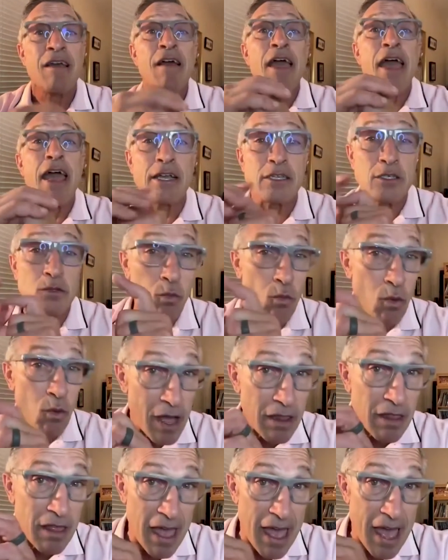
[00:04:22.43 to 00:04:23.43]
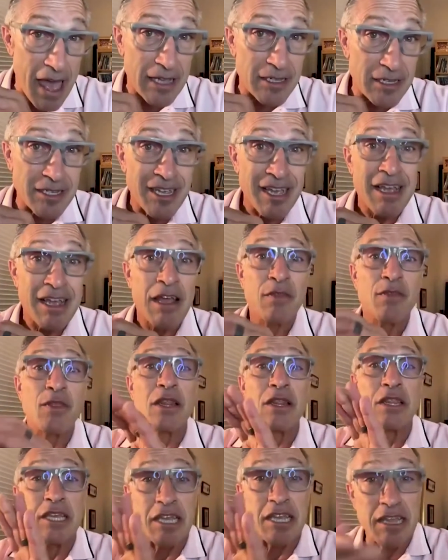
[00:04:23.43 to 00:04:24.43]
as well as the
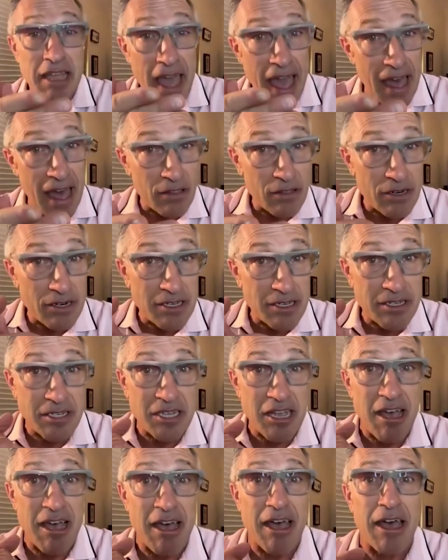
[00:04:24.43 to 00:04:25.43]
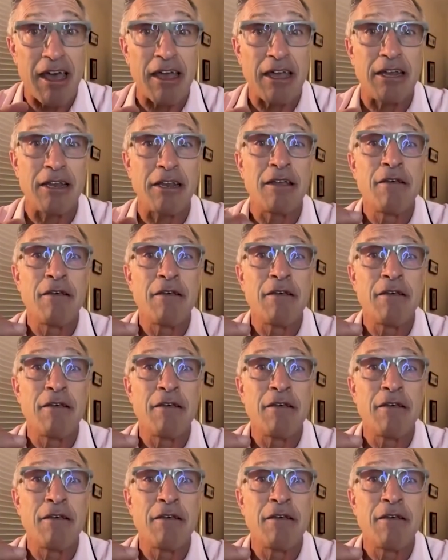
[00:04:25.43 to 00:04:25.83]
legality side,